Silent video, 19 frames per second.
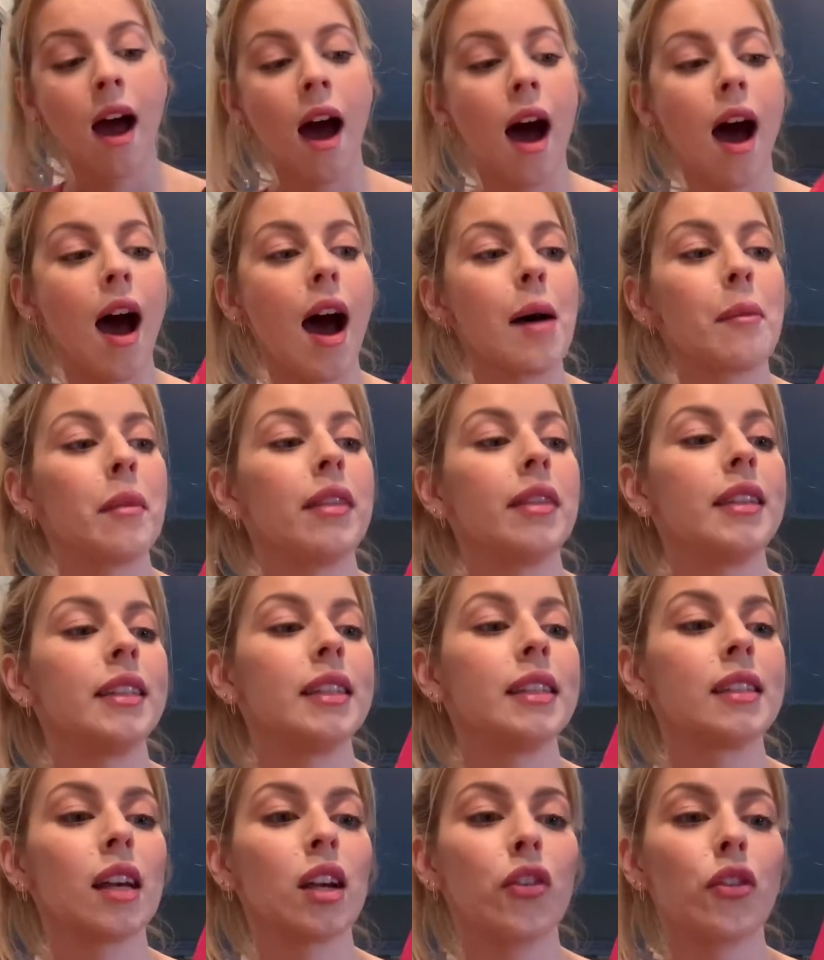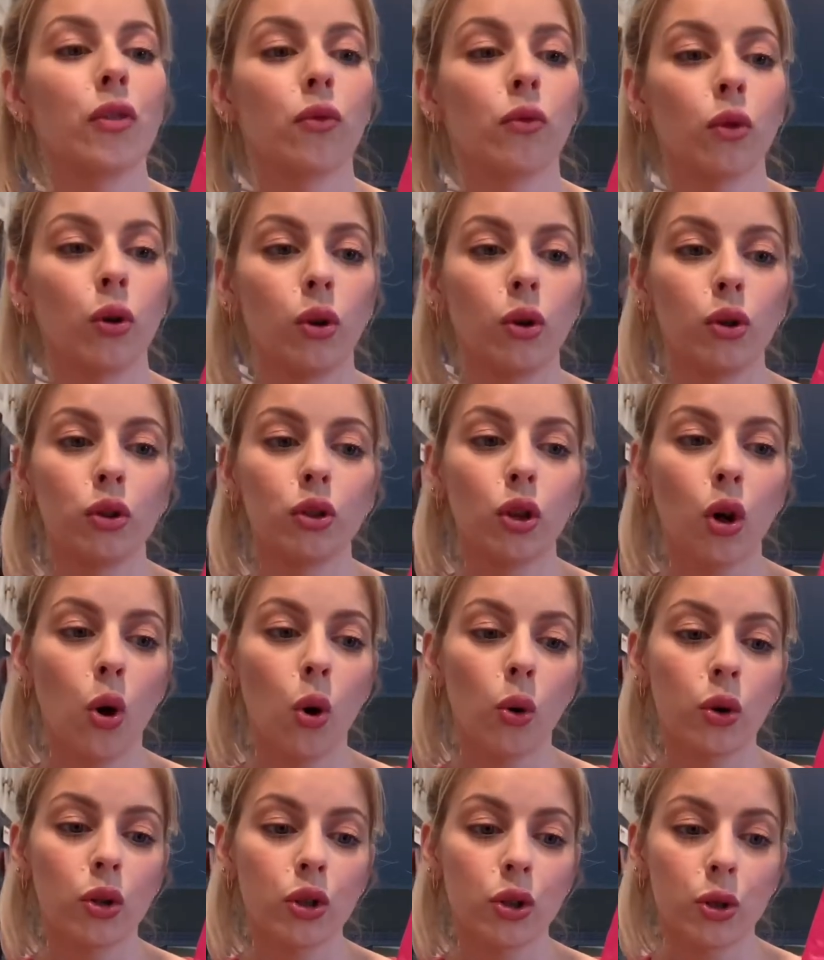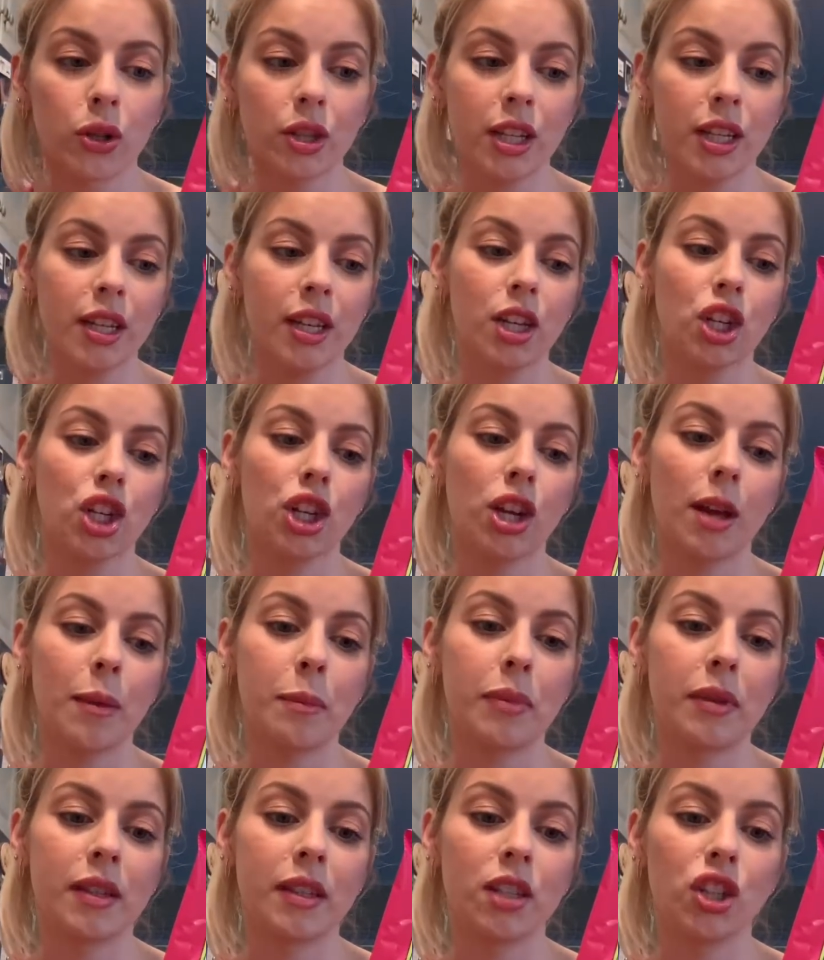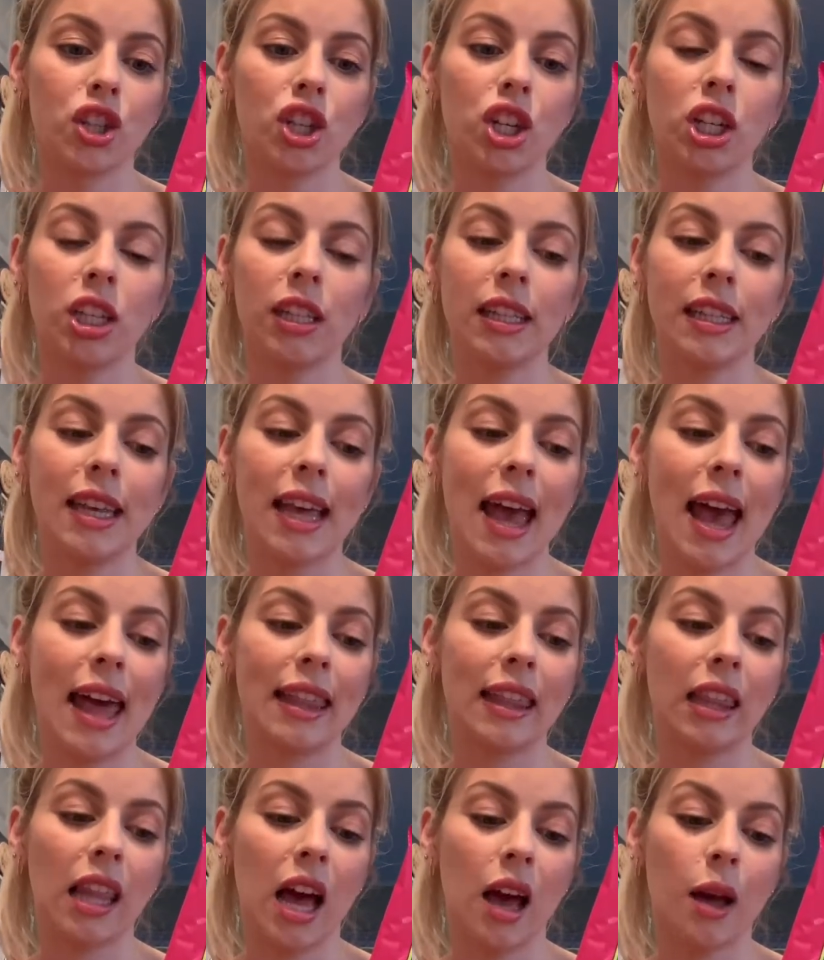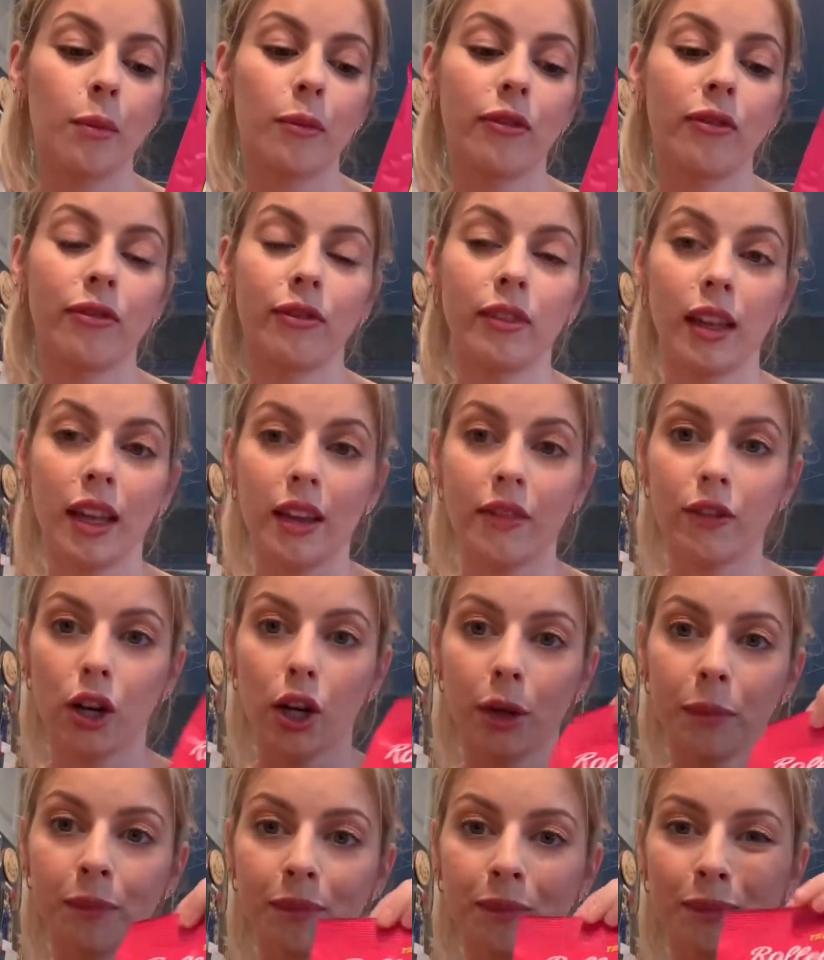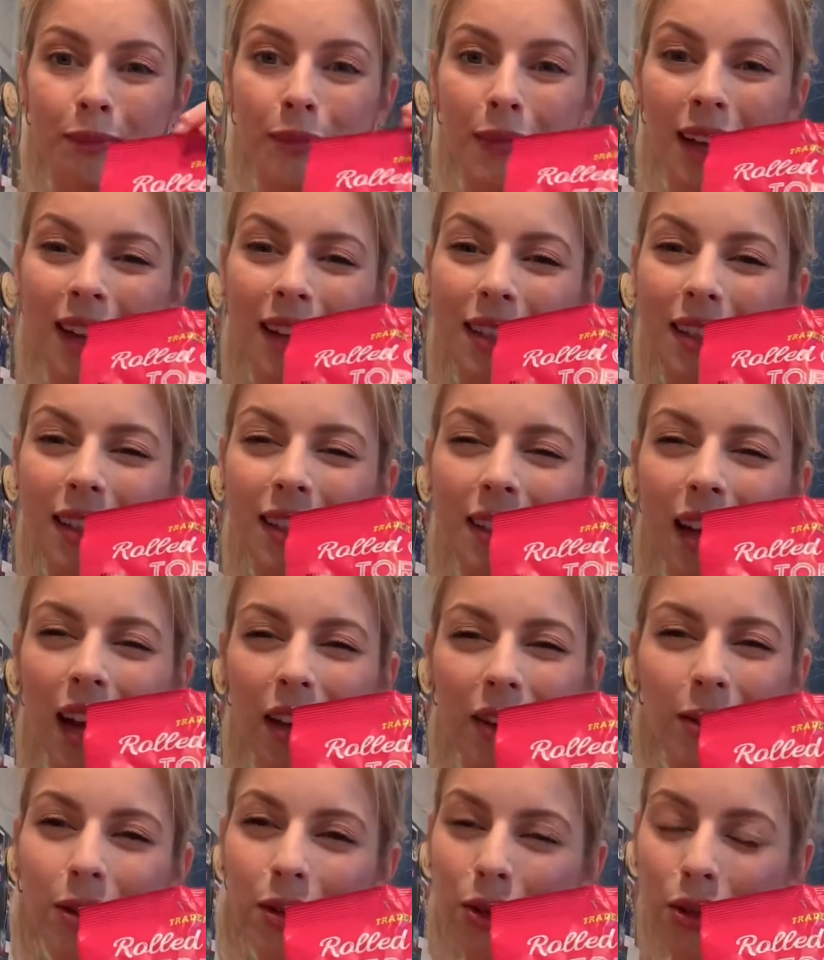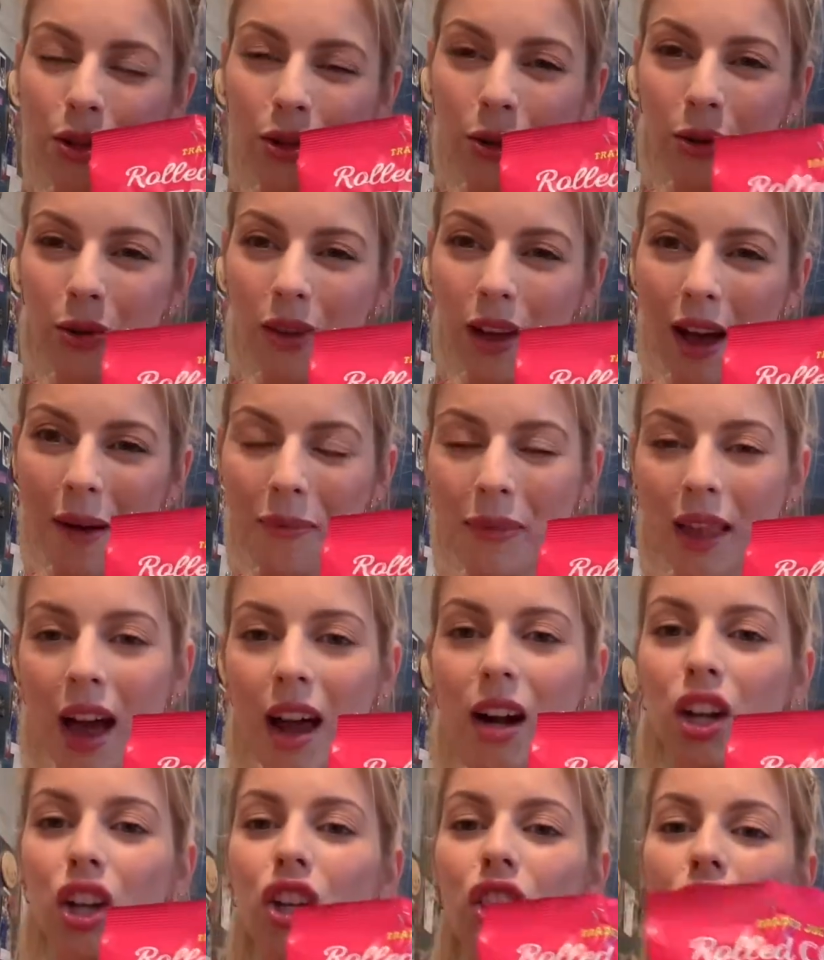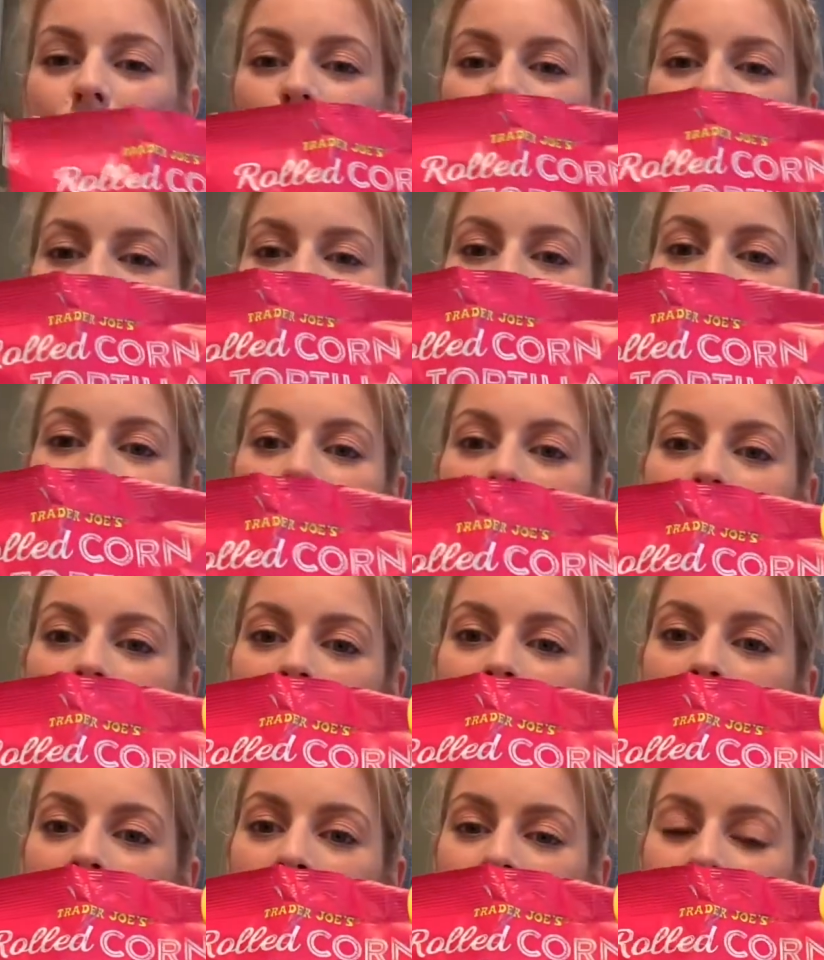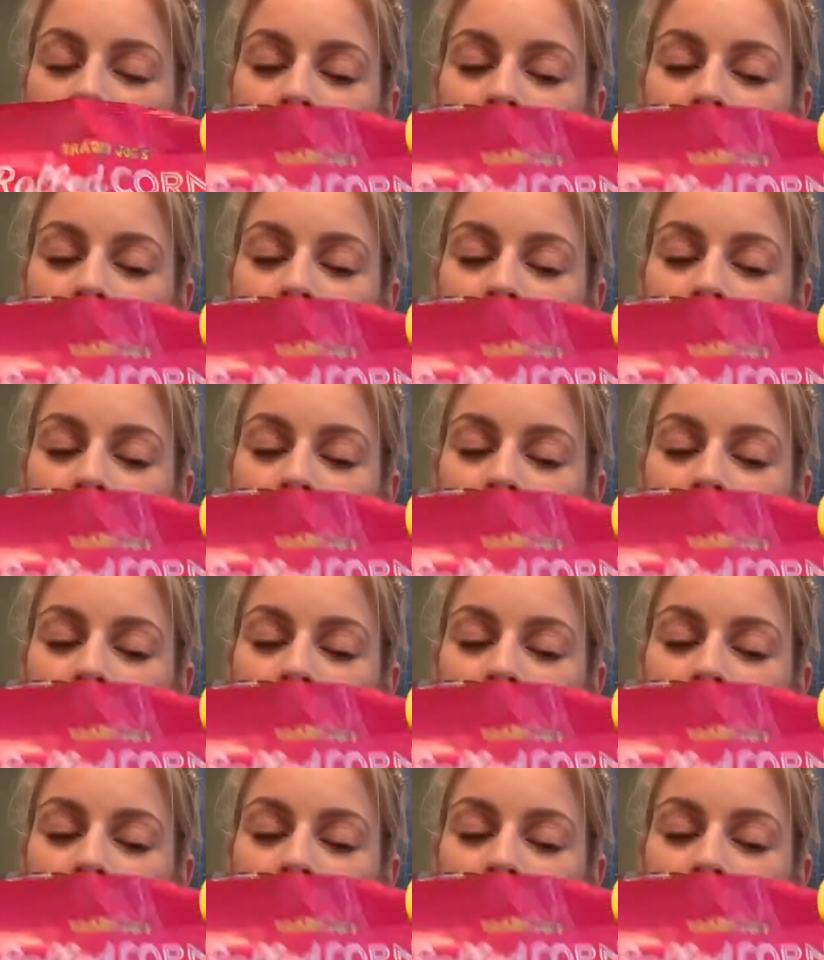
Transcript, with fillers: Um, these are the rolled corn tortilla chips, chili, and lime flavor. To tell you the truth, I'm not a huge fan